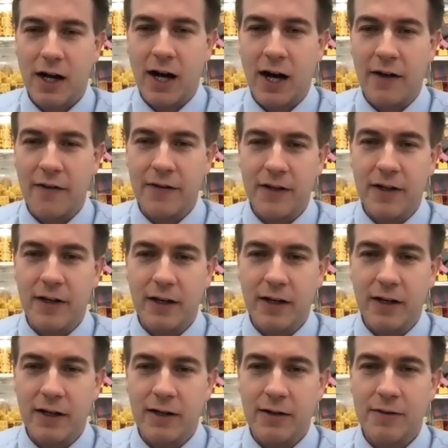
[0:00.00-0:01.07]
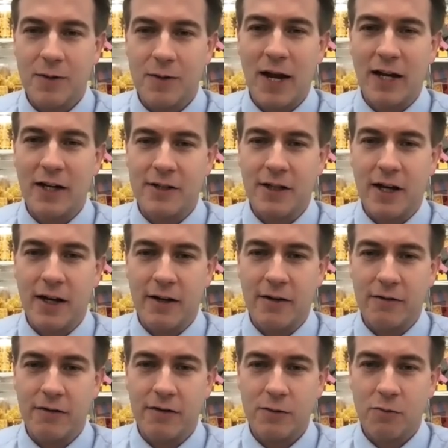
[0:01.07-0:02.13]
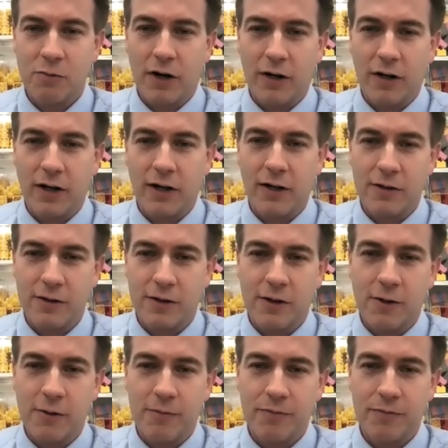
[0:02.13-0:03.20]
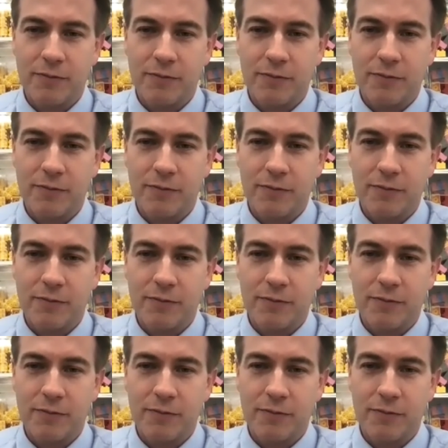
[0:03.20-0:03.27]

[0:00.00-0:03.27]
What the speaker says: on the paid side of marketing. So